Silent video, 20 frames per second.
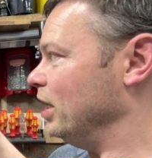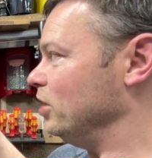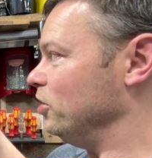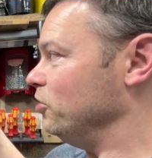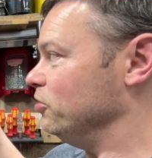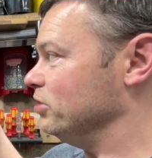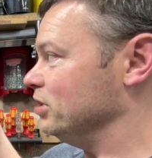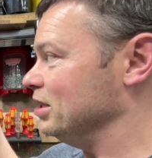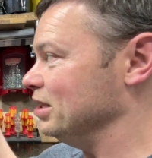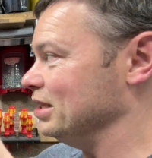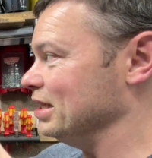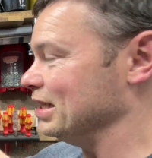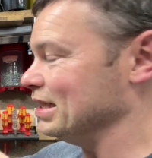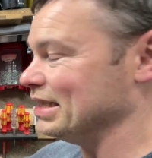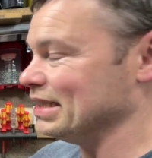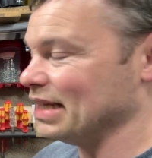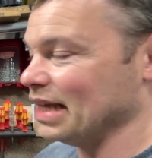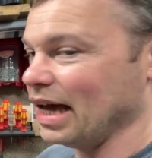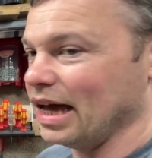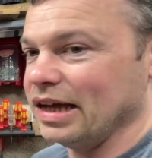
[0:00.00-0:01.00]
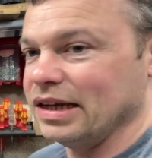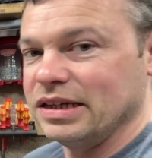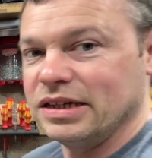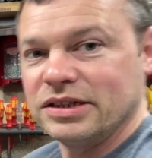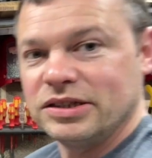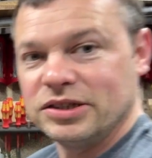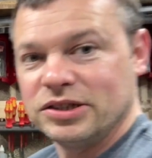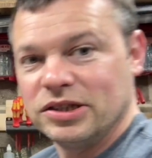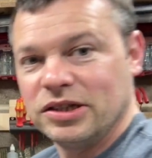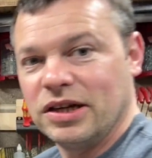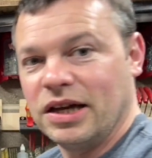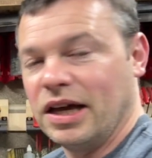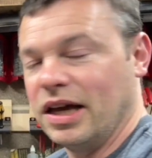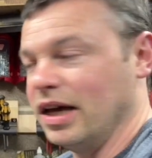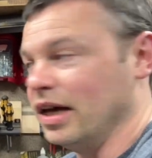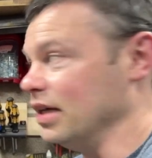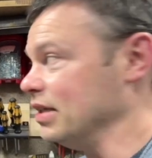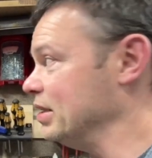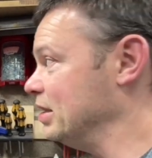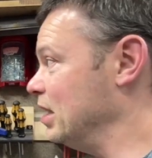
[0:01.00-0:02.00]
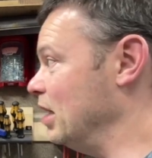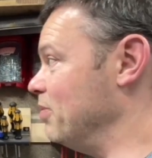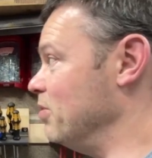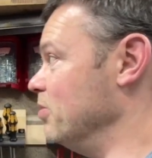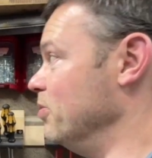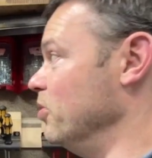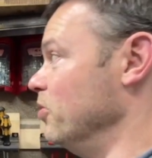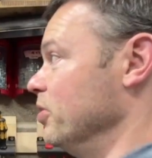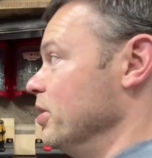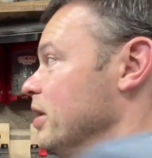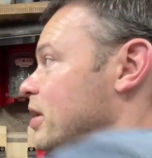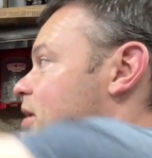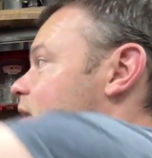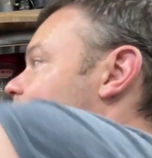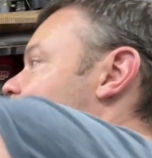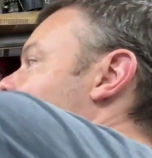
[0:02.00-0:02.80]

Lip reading: uses a standard stepper motor